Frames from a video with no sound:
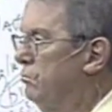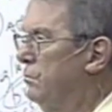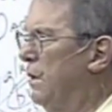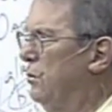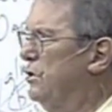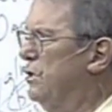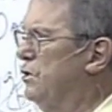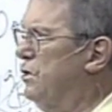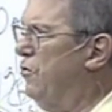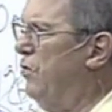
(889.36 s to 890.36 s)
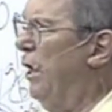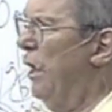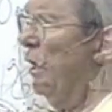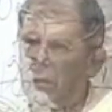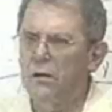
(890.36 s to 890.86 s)
It was as
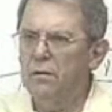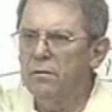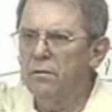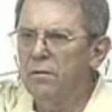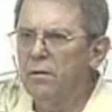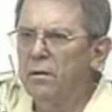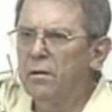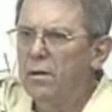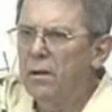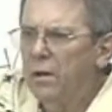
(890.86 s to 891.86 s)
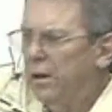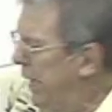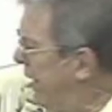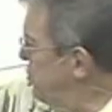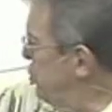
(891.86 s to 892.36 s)
thick
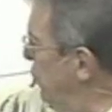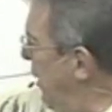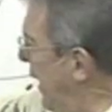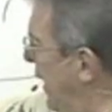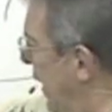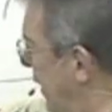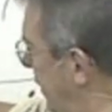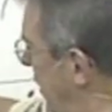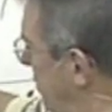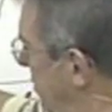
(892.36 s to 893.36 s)
as your hand.